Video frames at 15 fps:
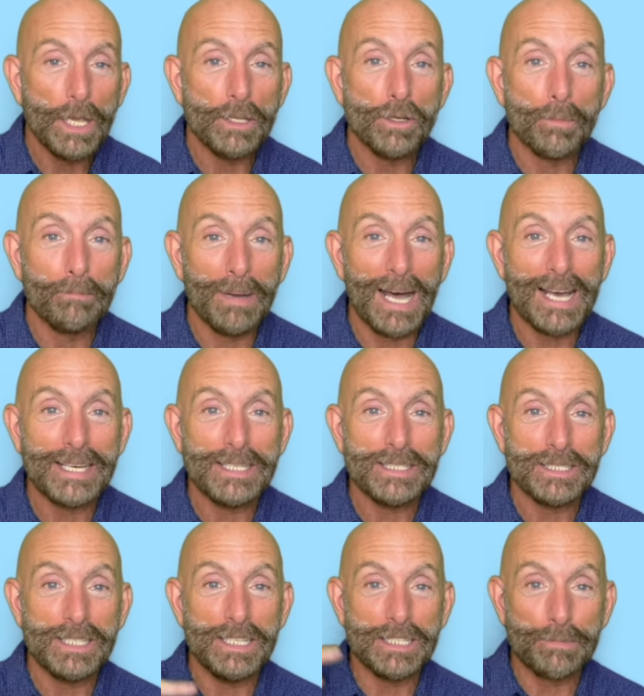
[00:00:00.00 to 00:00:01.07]
Your body
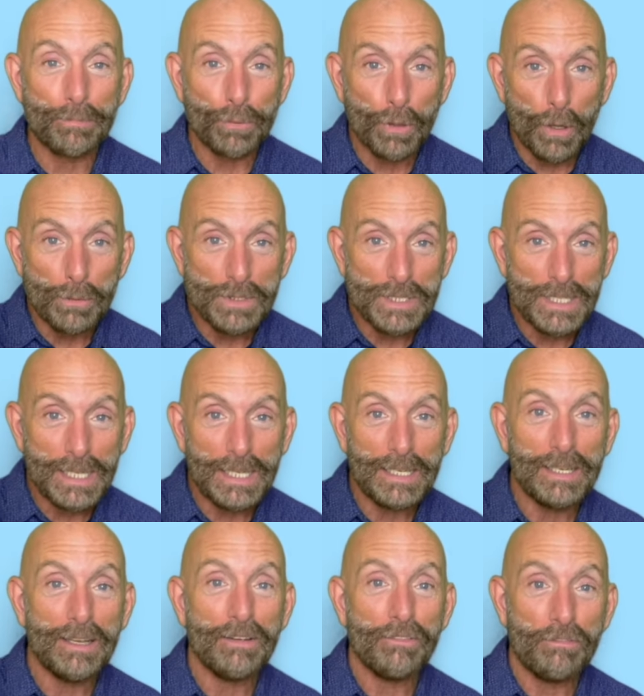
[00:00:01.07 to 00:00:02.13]
sees
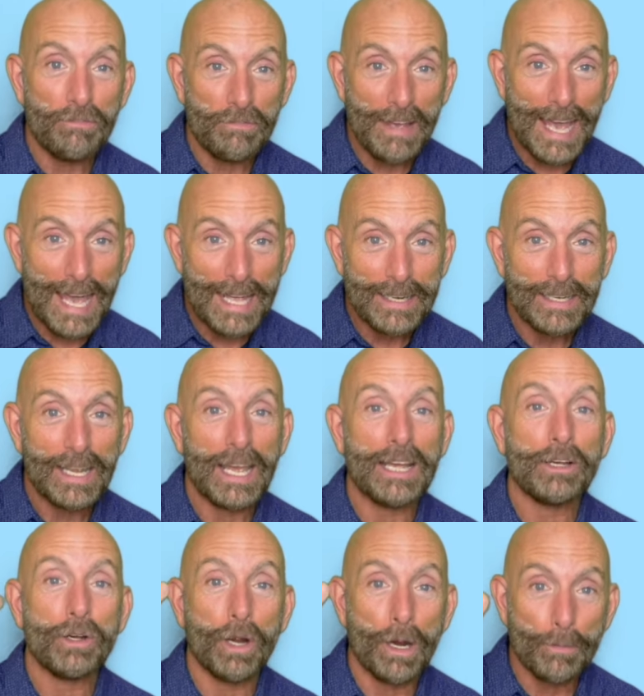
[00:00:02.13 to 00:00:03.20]
protein, fat,
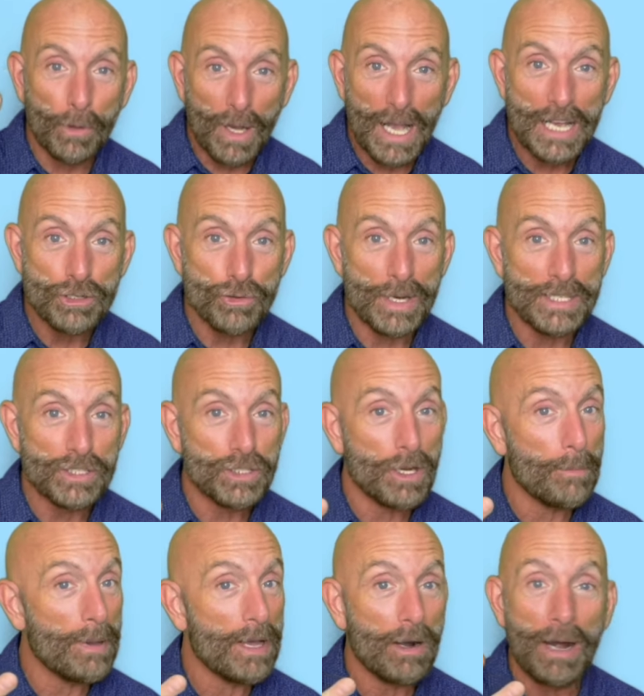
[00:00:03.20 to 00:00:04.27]
and carbohydrates. No
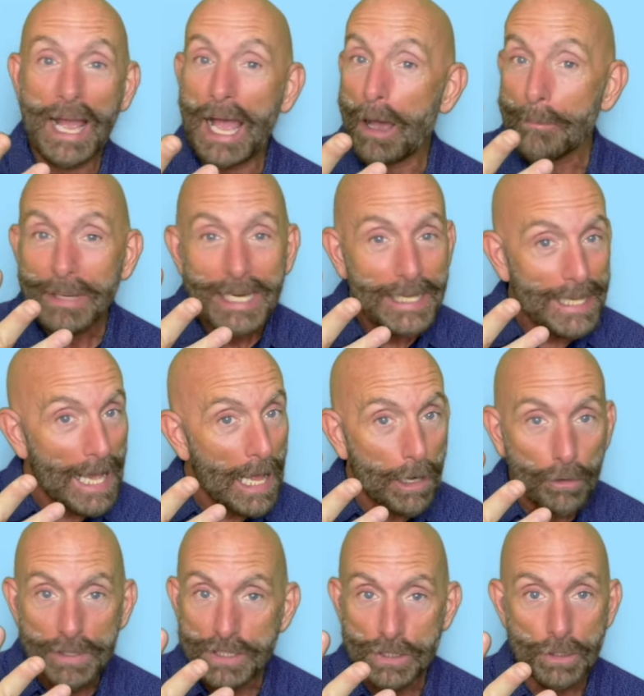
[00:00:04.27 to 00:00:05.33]
matter how many
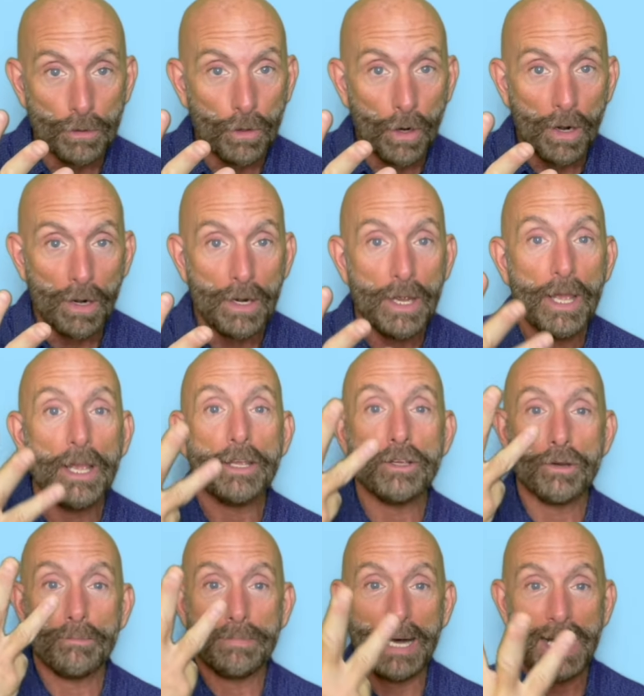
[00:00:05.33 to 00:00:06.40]
calories there are,
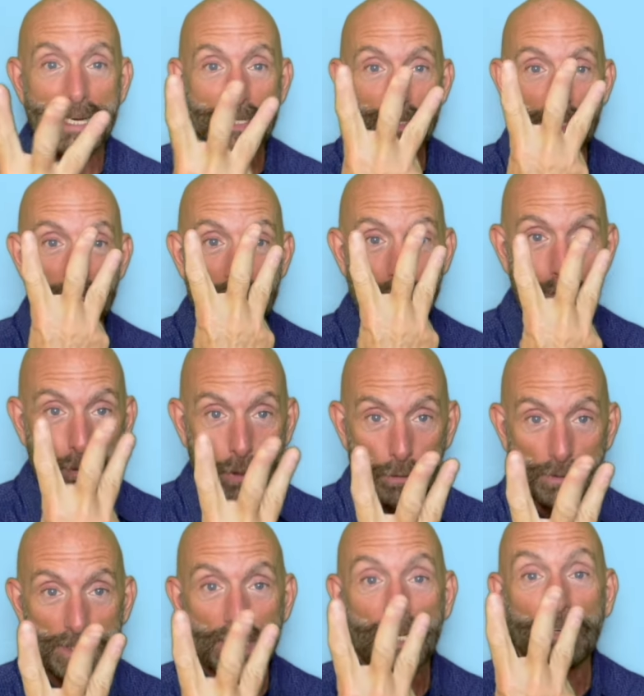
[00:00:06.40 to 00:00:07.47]
your body sees
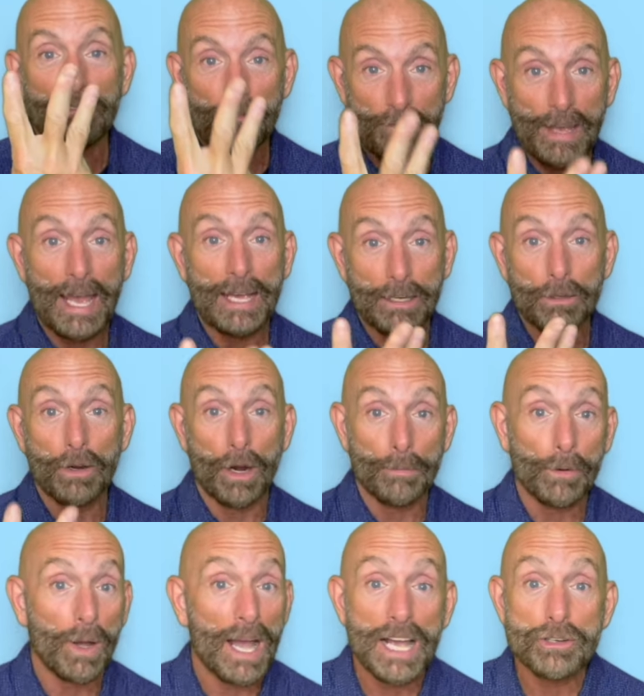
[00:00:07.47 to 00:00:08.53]
protein, fat, and
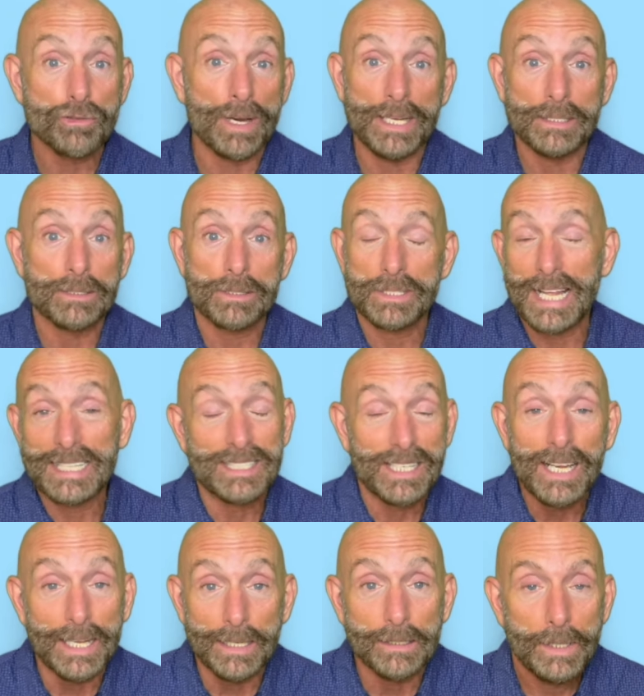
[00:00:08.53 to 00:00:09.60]
carbohydrates. That's
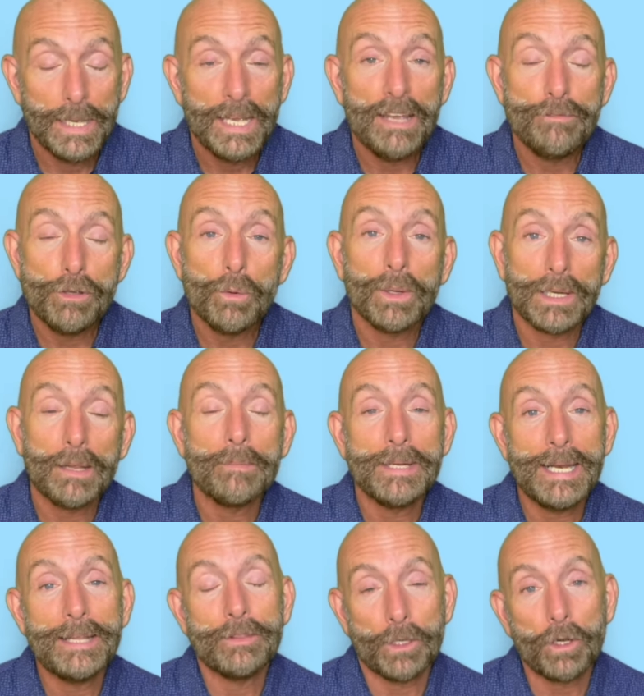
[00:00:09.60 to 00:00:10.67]
it. If you
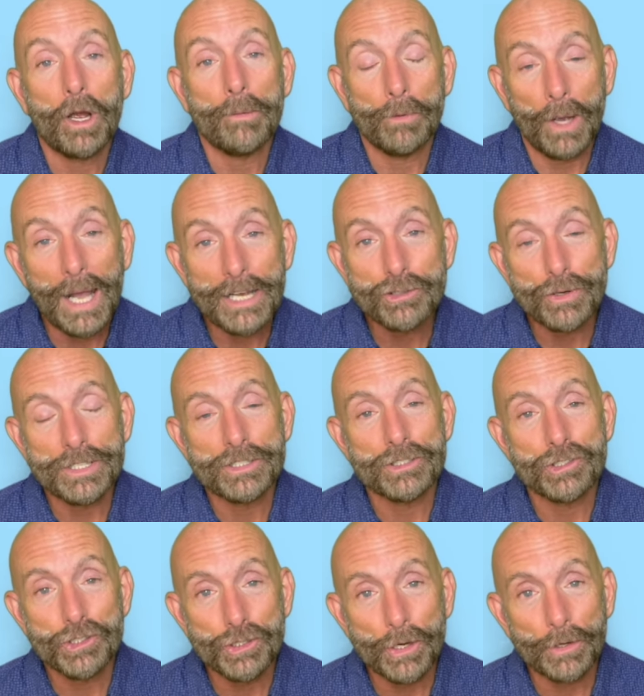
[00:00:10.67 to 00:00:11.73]
eliminate the carbohydrates and
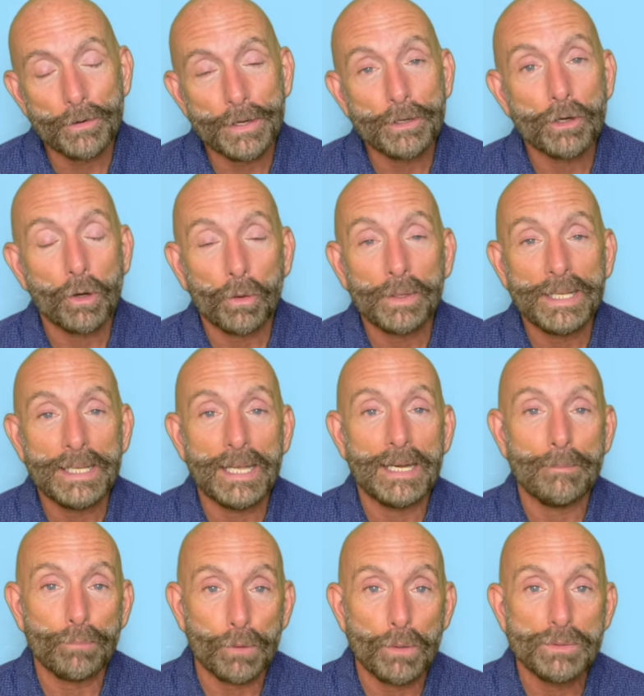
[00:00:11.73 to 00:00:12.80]
sugar and you're only
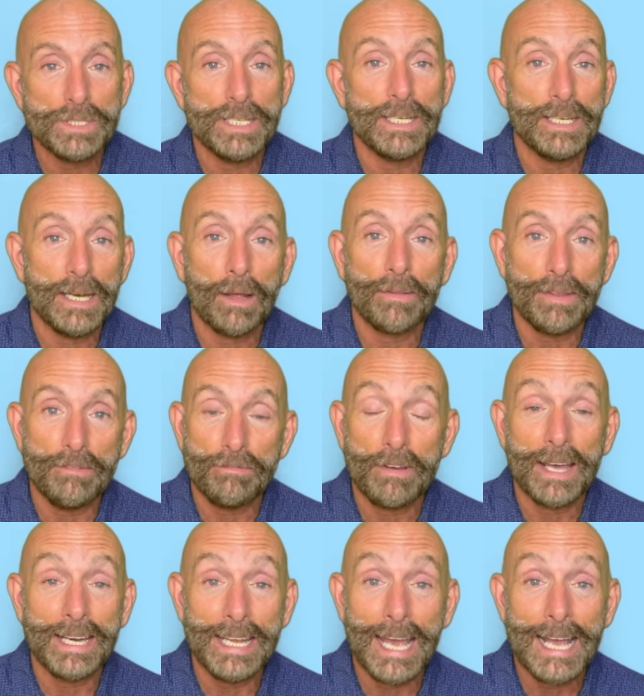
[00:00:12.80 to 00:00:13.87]
getting protein and healthy
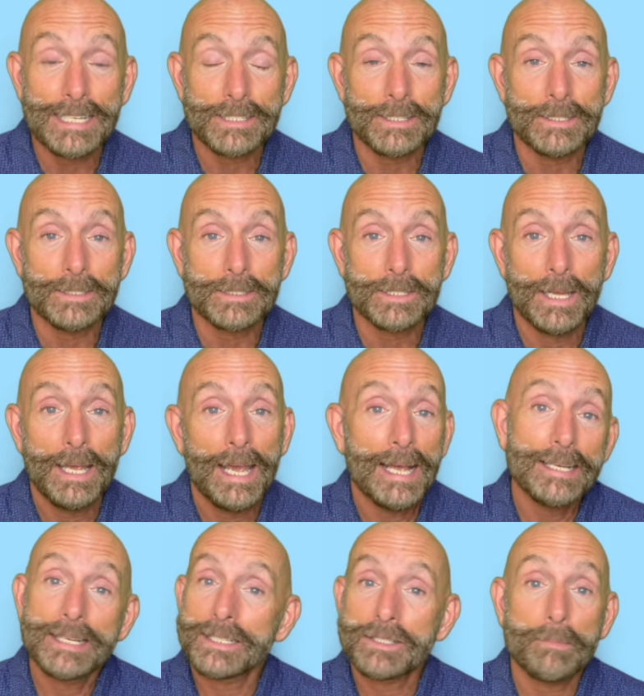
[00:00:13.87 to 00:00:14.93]
fatty acids,
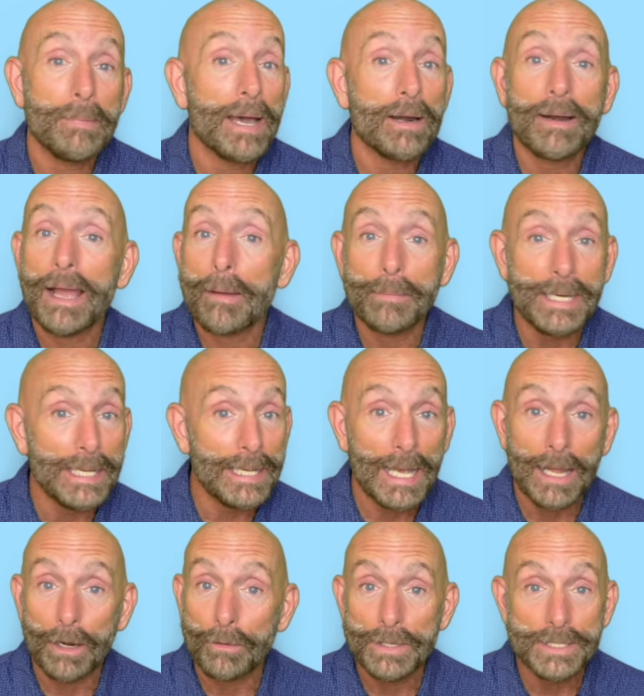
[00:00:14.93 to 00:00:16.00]
it doesn't matter how many
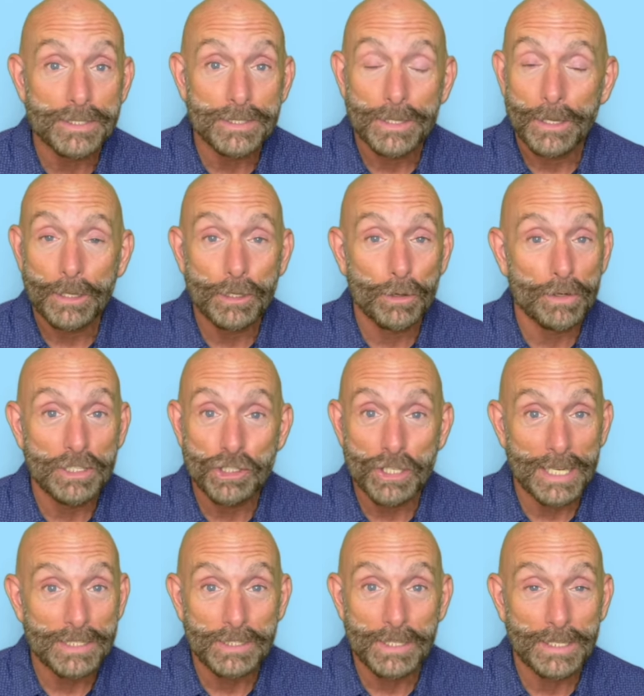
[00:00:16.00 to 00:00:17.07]
calories you're
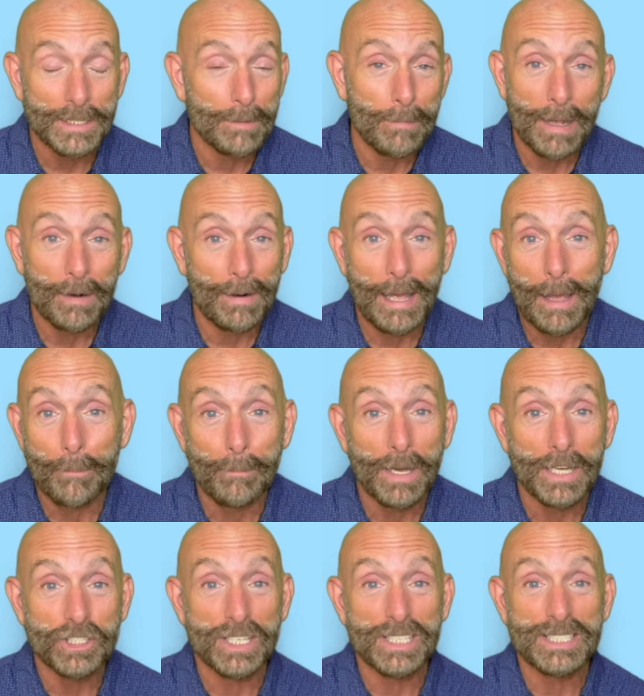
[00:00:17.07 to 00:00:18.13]
ingesting. It doesn't matter how
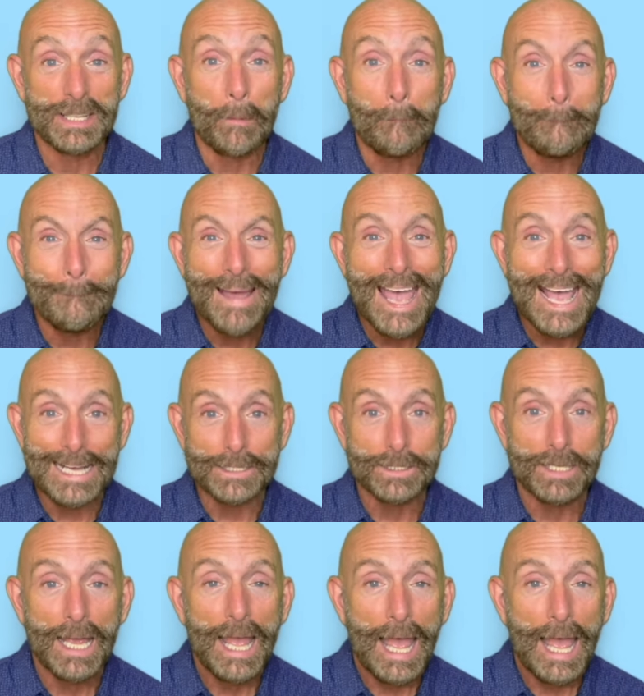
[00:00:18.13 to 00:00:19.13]
much. It's the mass.